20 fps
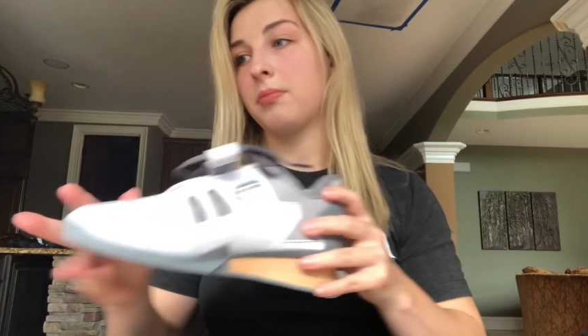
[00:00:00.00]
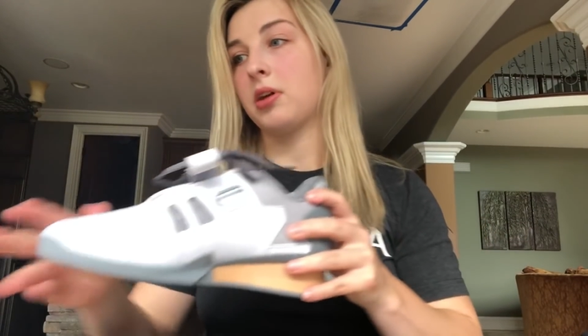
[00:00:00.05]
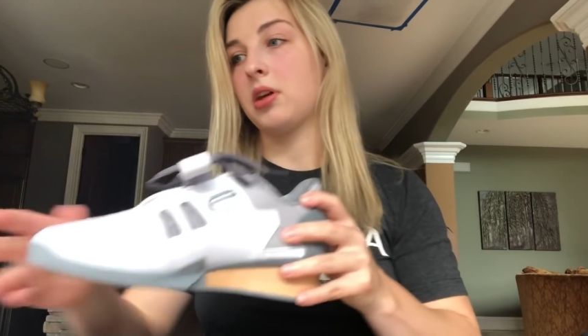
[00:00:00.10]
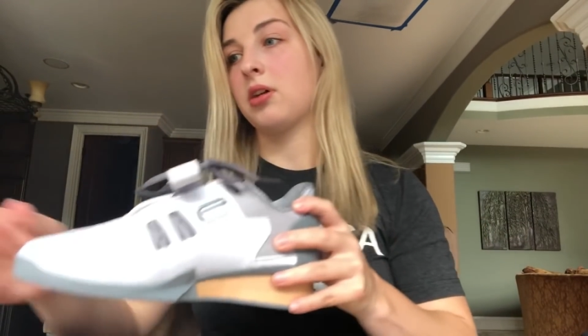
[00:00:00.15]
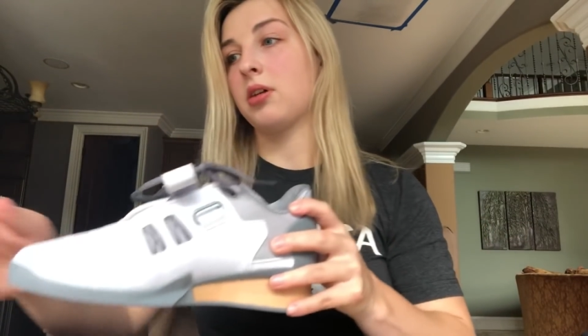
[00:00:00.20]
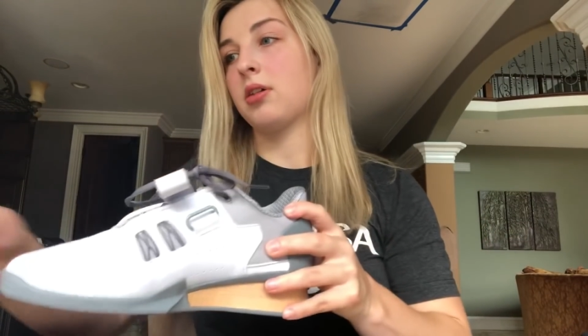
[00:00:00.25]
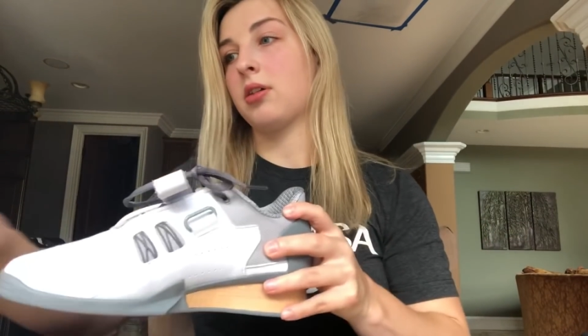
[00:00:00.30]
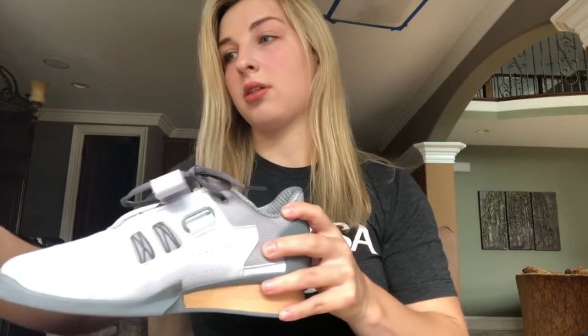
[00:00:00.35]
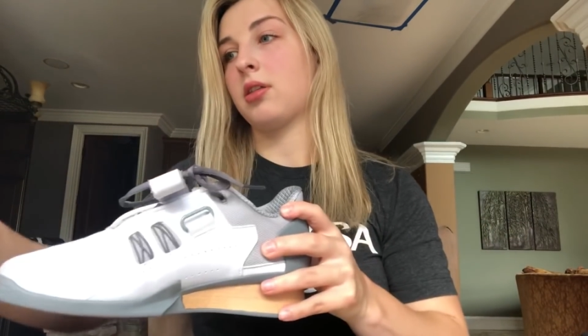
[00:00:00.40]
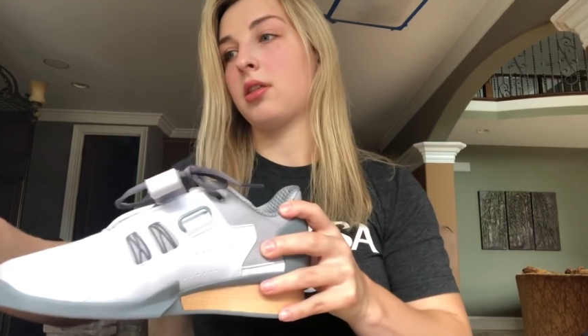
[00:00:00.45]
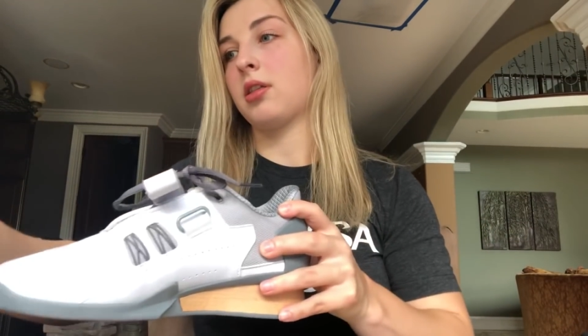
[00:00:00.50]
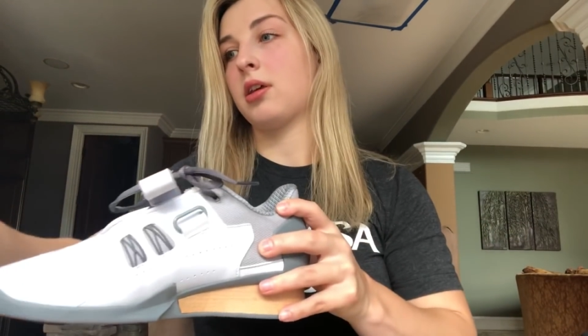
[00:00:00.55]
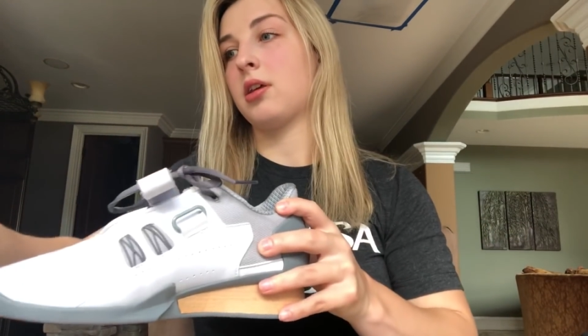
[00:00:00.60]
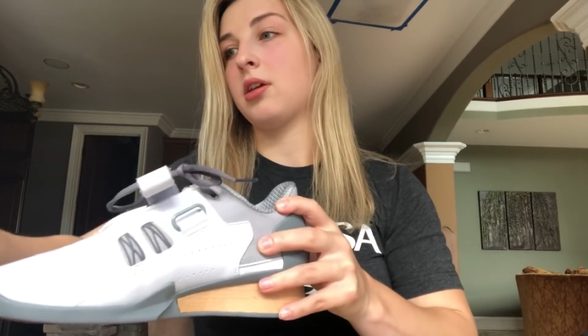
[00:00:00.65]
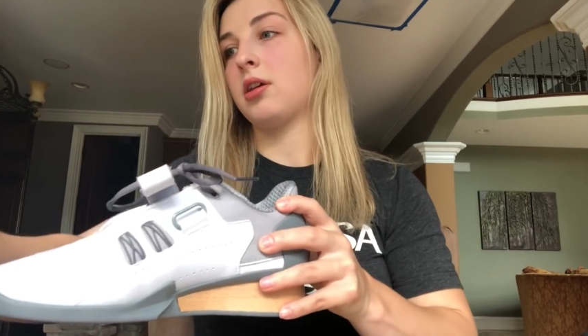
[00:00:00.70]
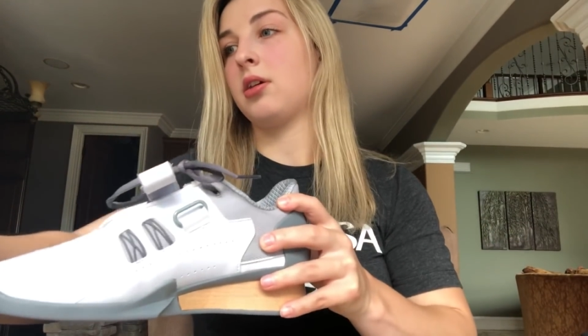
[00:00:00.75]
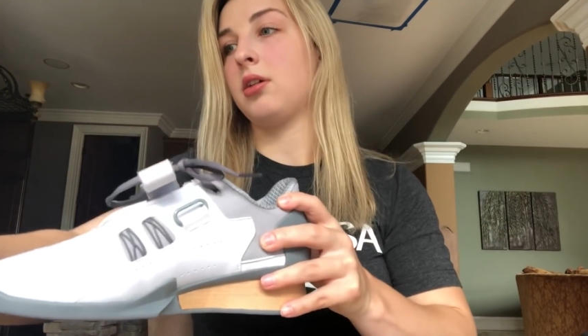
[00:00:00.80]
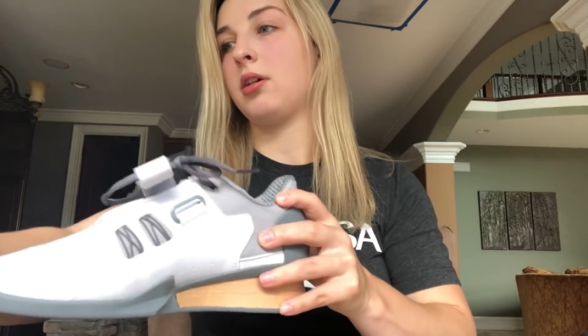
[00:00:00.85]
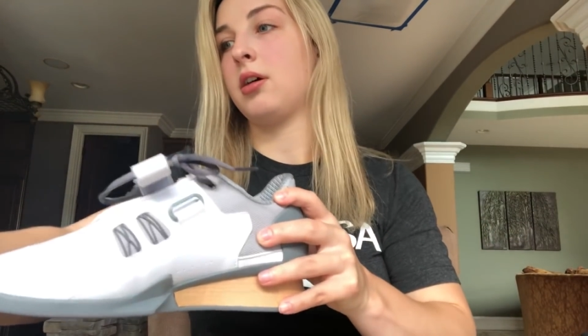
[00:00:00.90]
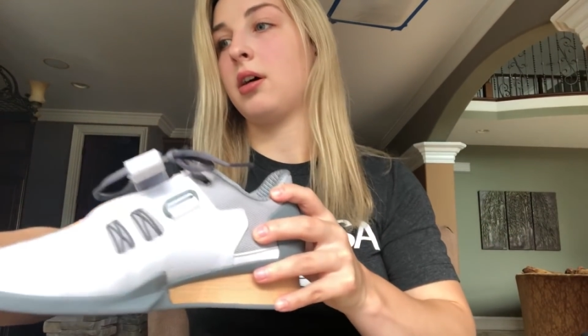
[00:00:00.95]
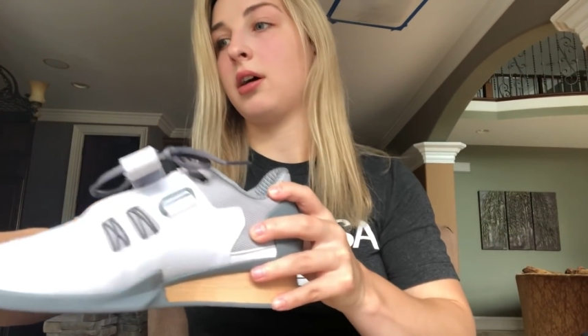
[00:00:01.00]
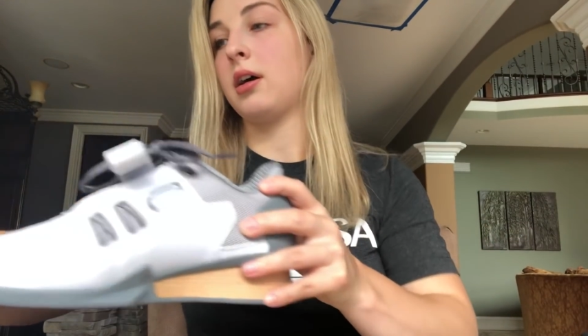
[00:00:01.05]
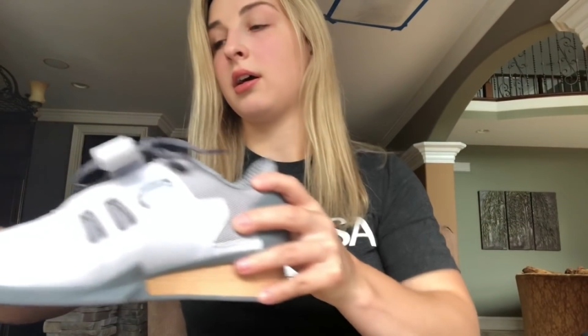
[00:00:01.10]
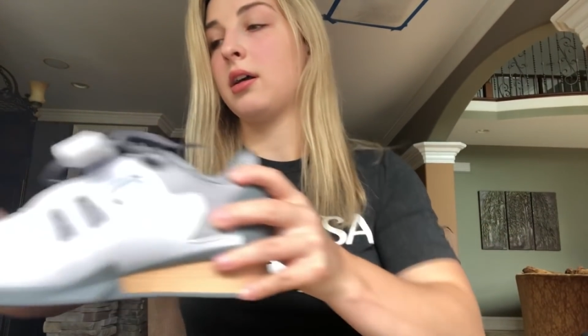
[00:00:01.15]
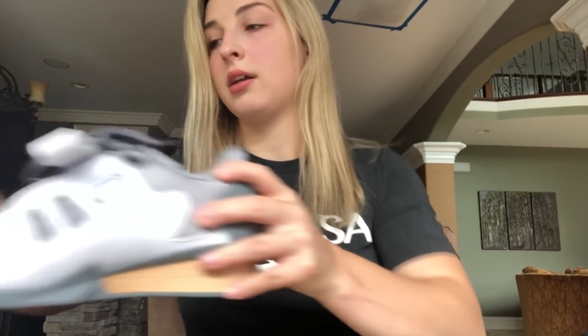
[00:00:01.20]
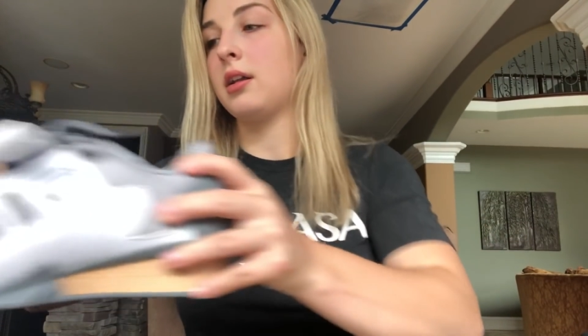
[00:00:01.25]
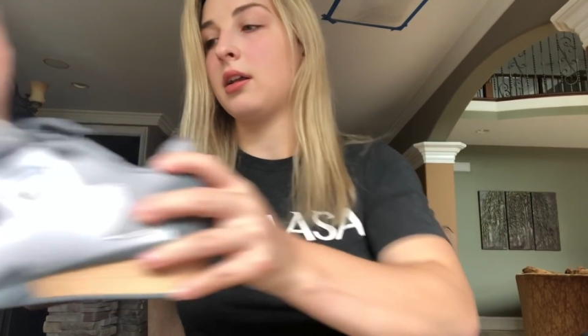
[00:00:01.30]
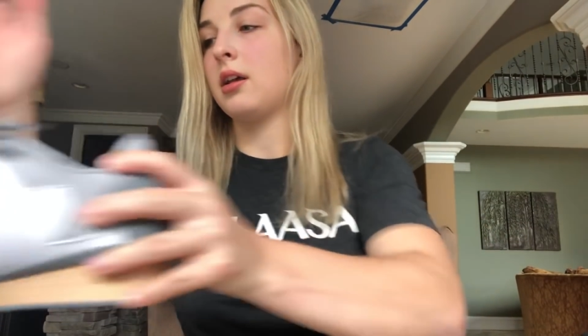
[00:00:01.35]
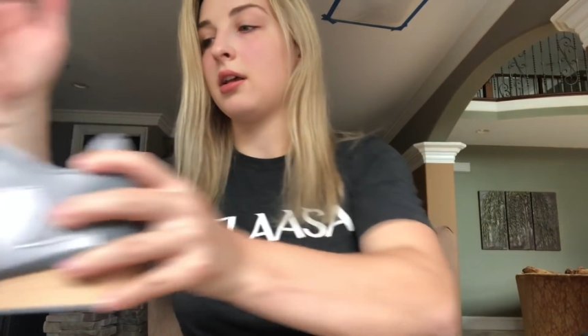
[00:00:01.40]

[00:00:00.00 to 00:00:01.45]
because the heel height